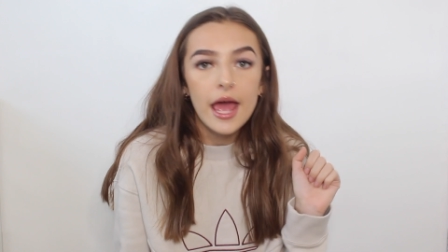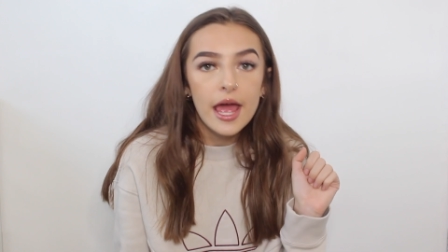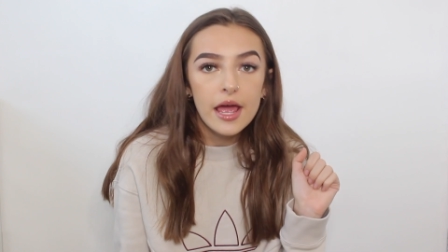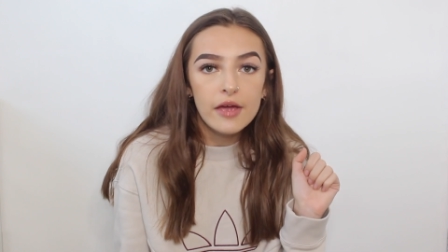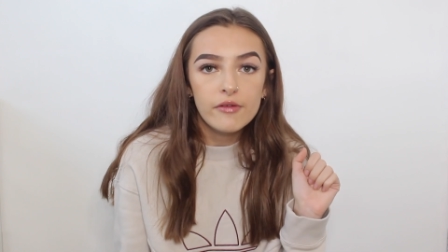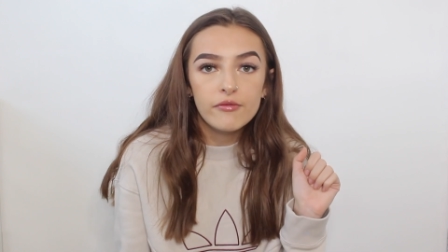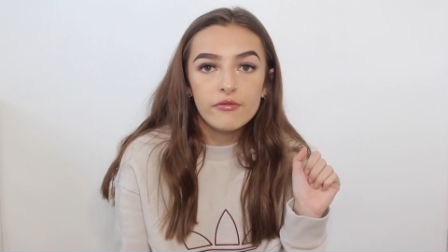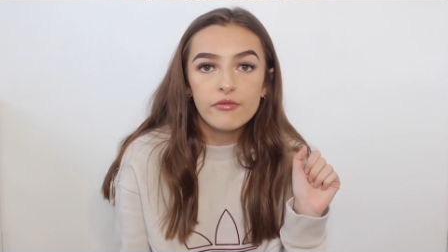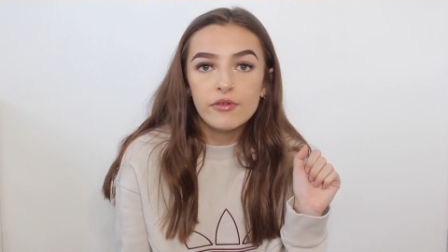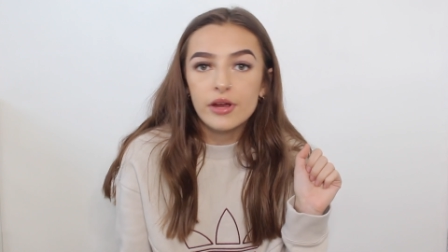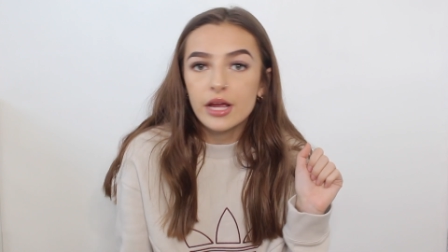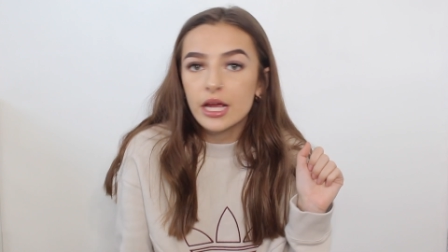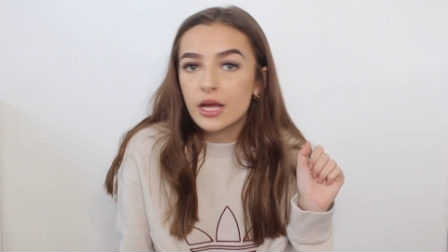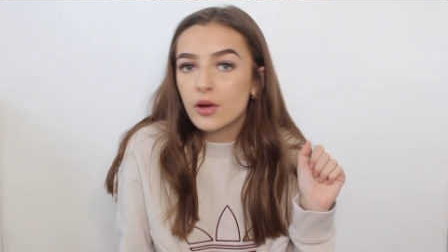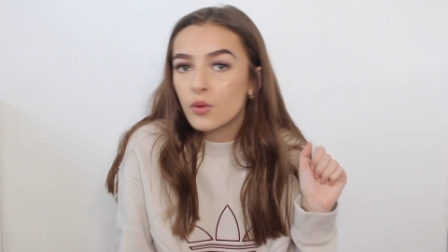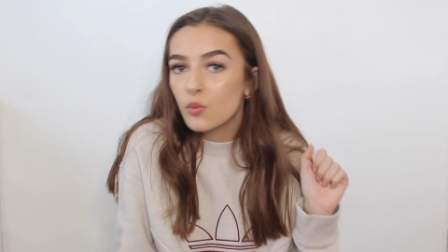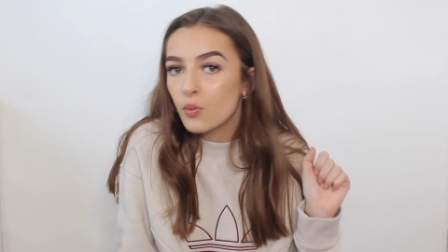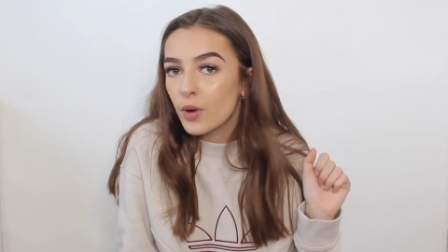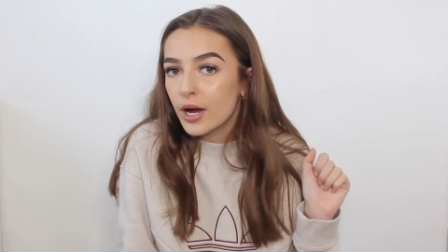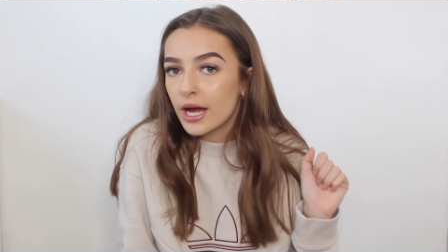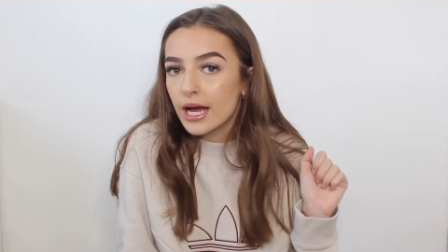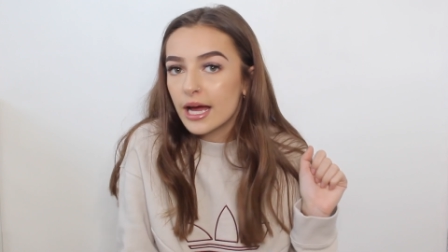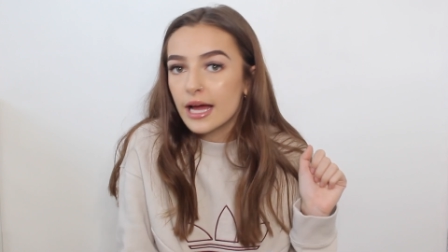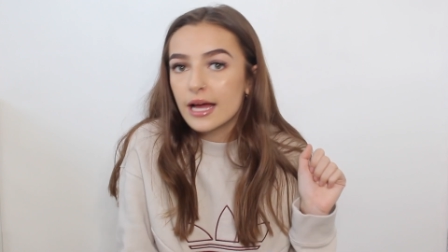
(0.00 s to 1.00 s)

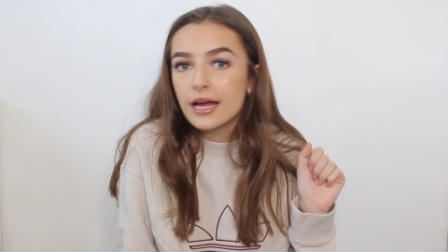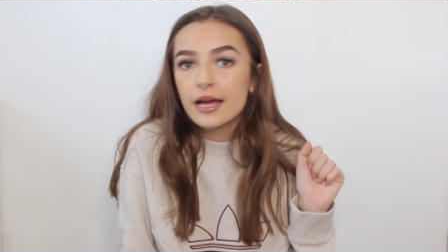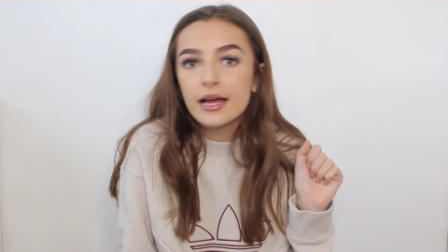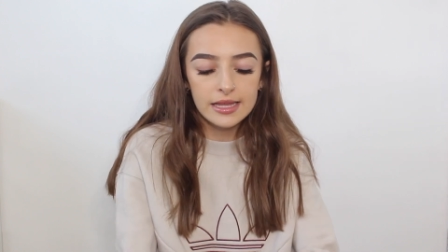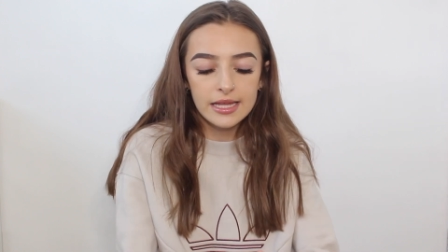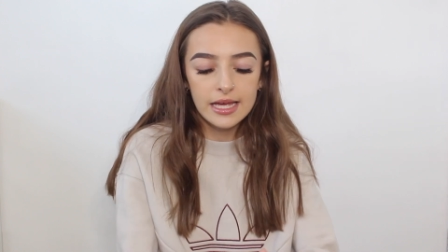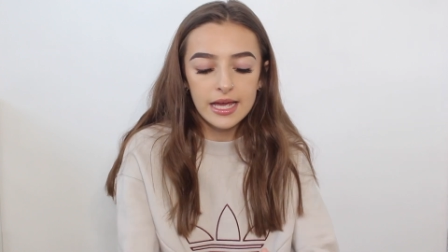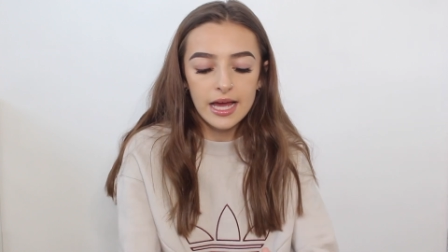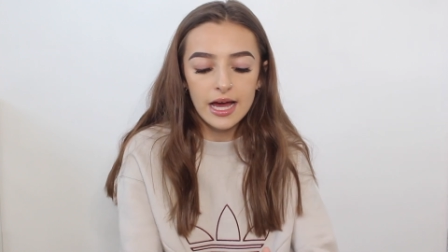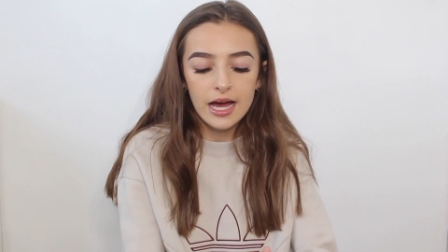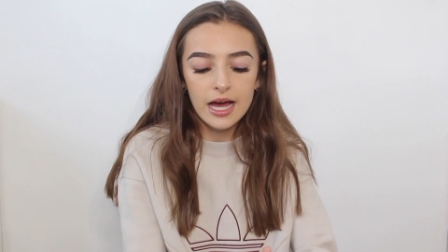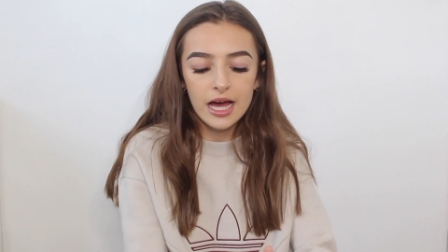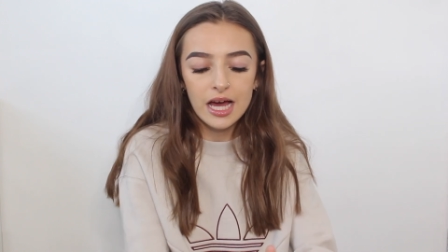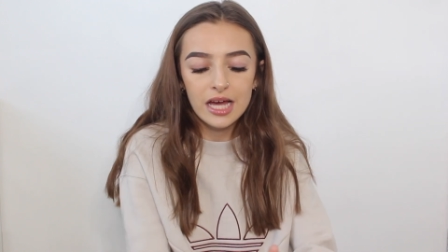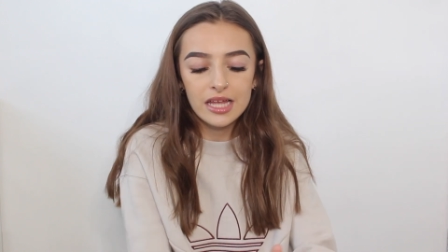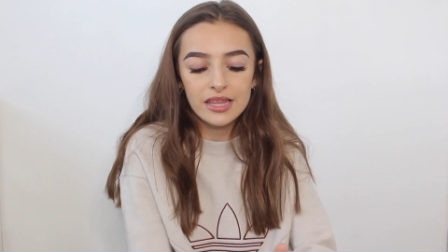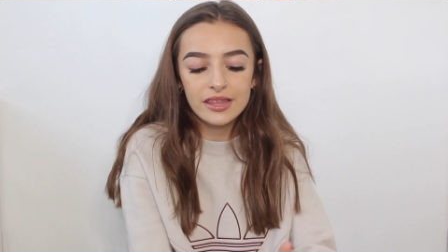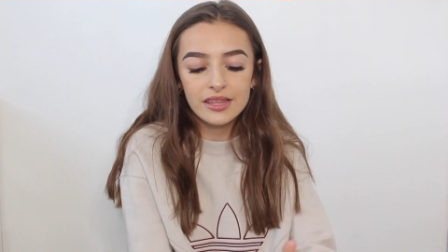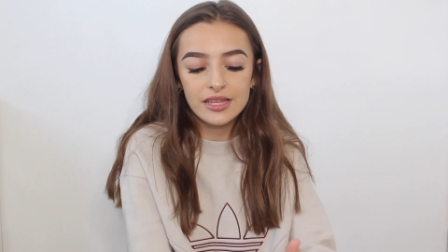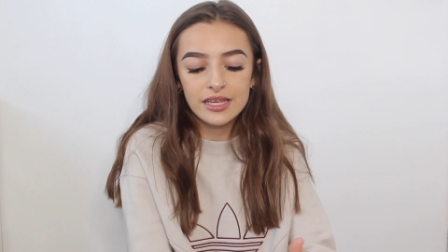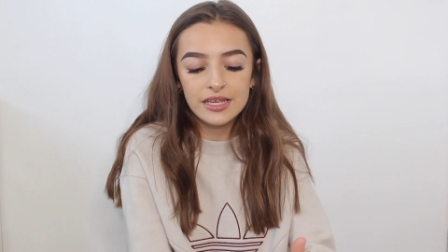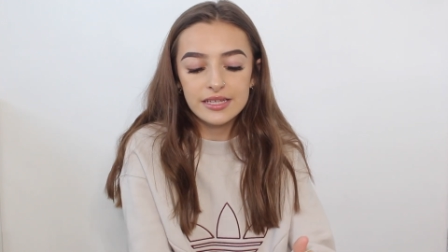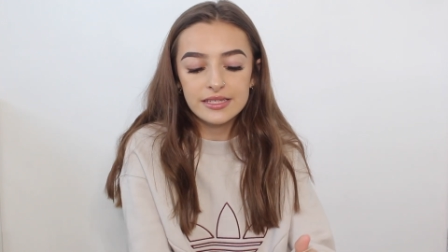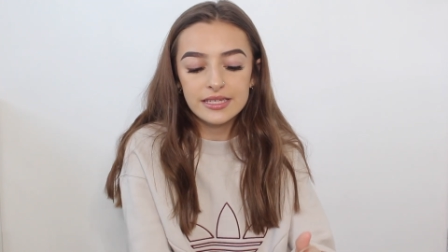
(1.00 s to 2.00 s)
Everywhere they
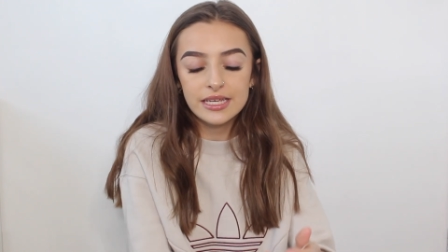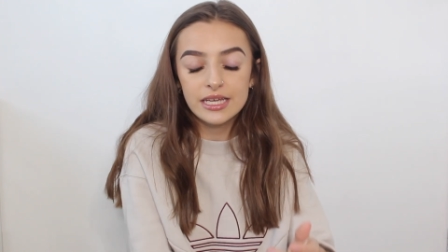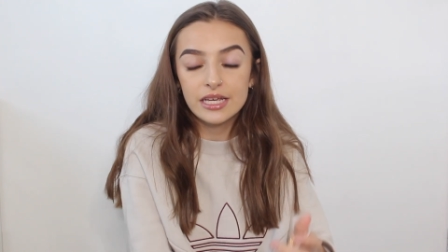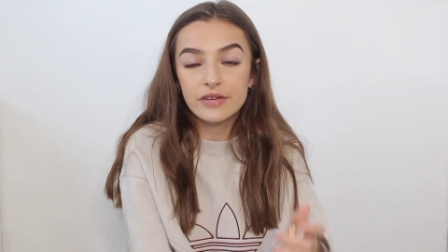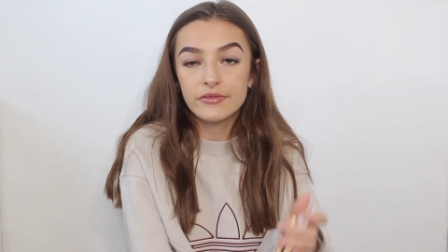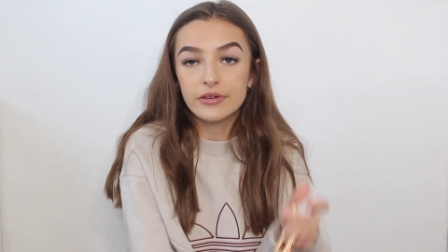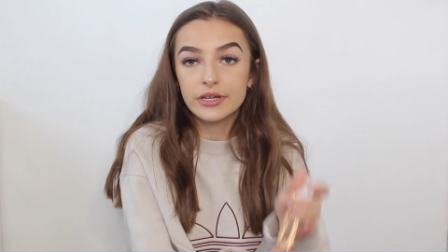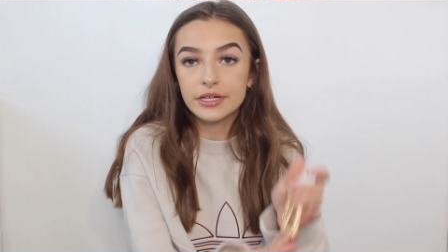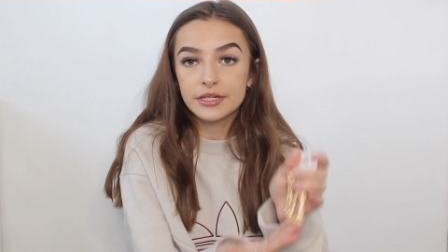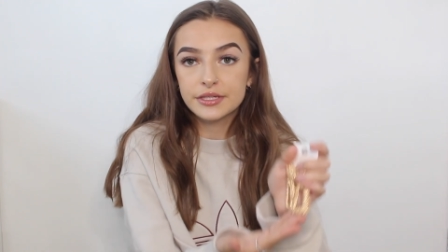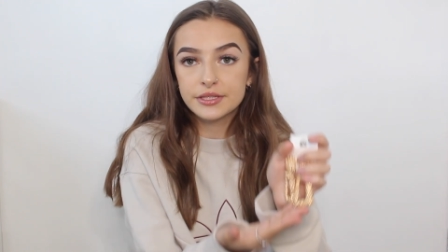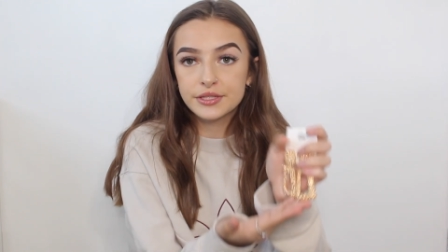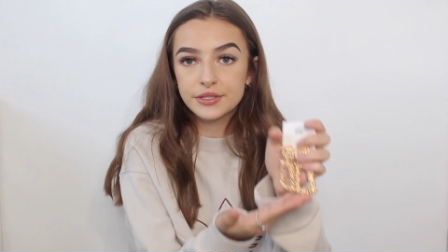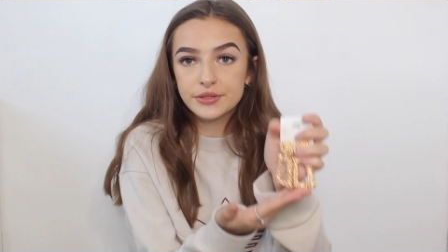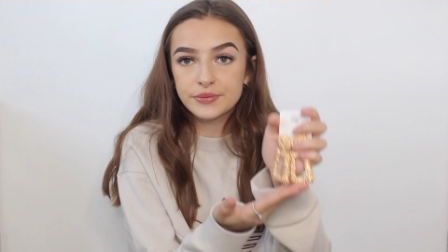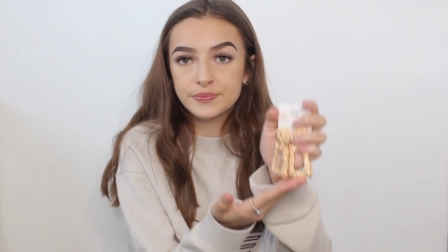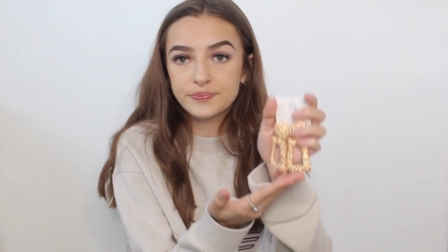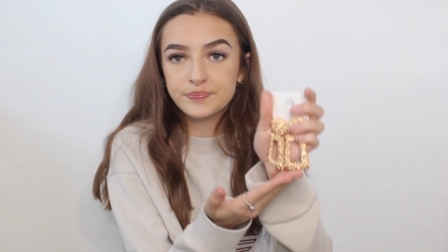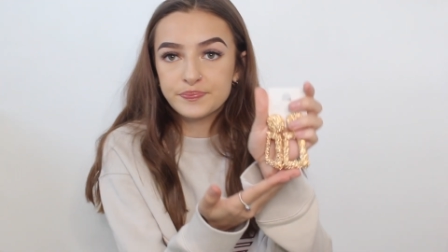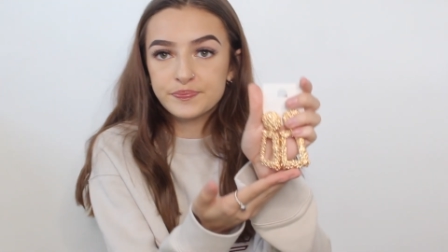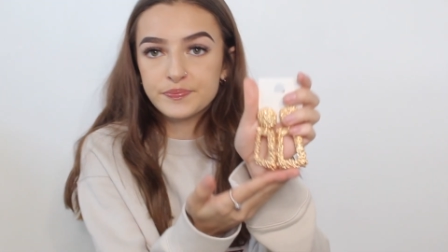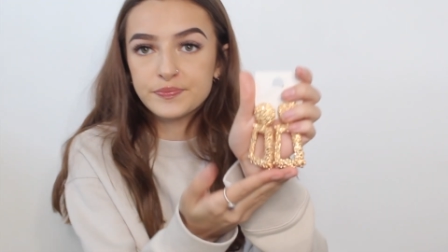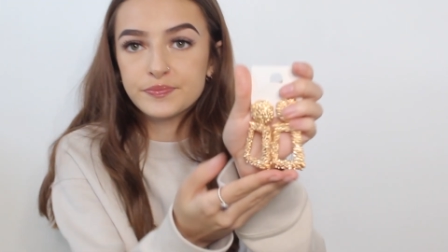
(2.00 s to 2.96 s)
are, these earrings.